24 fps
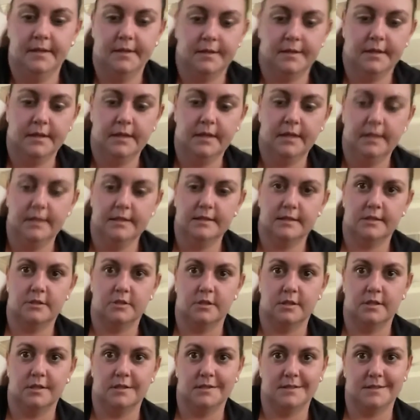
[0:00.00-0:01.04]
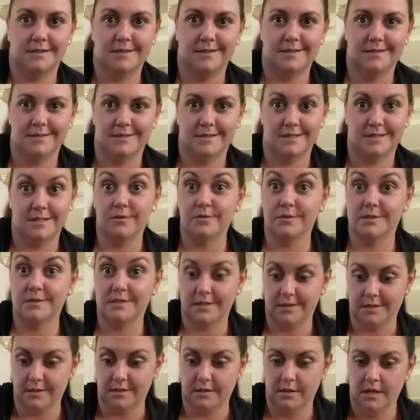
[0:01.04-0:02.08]
Let's just see what's
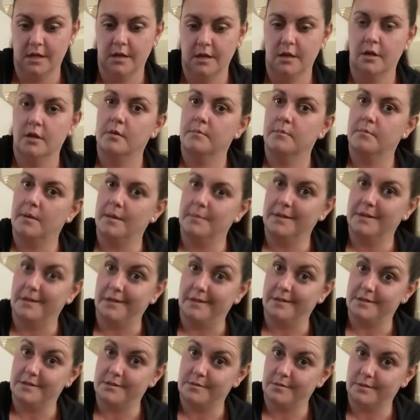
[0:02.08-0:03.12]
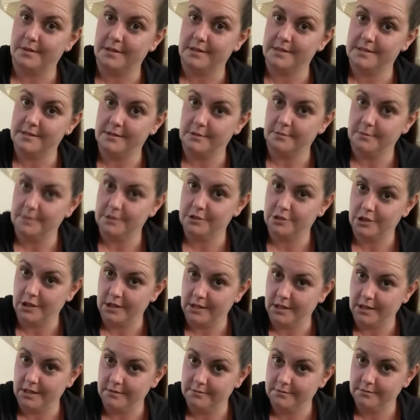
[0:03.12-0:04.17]
in. Maybe not this one because it'll be
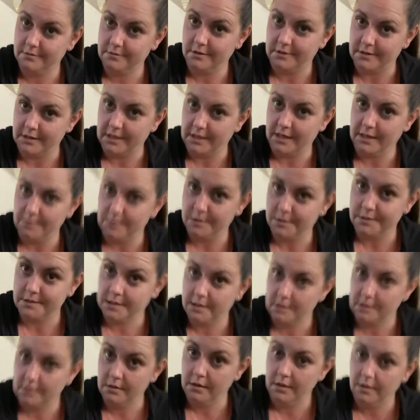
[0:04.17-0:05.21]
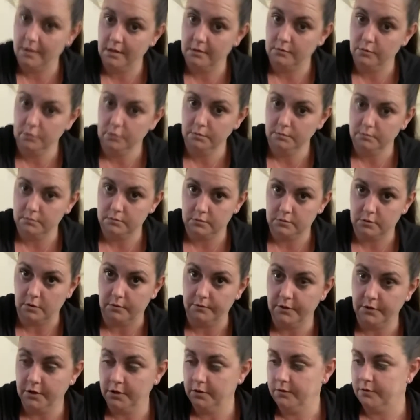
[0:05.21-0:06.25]
shaky on the camera. See? Ooh, don't
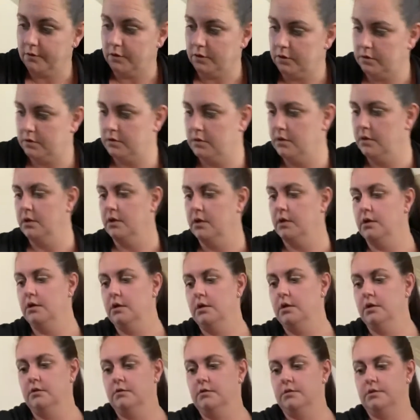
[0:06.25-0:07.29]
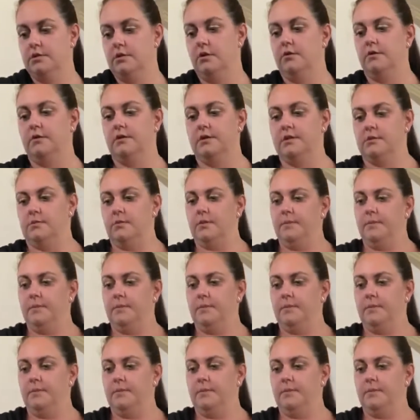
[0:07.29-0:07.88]
fall over. Start on this